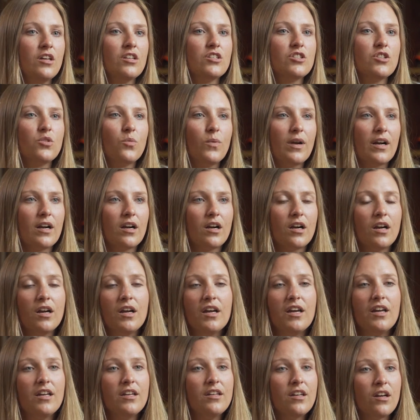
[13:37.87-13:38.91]
to where
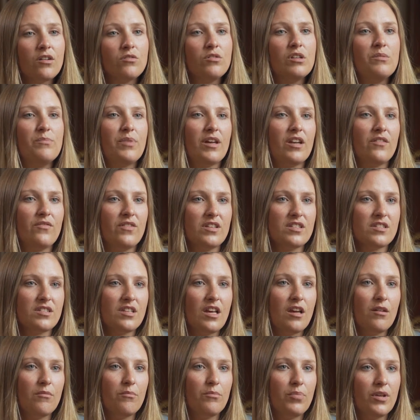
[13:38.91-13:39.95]
it not only benefits
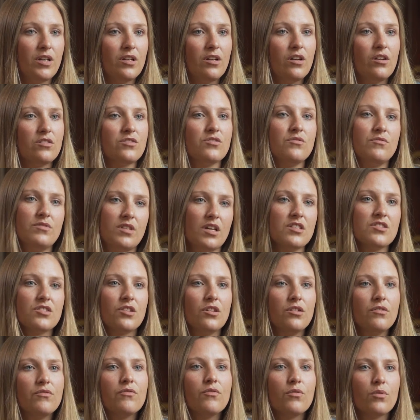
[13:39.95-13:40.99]
them, but it also does
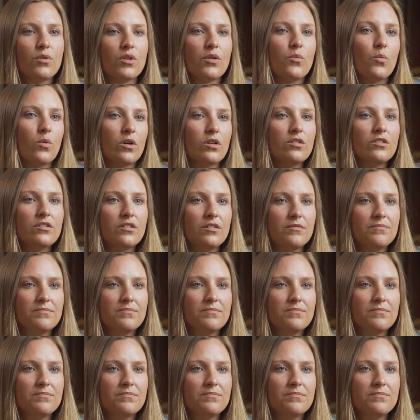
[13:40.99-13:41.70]
good for the world.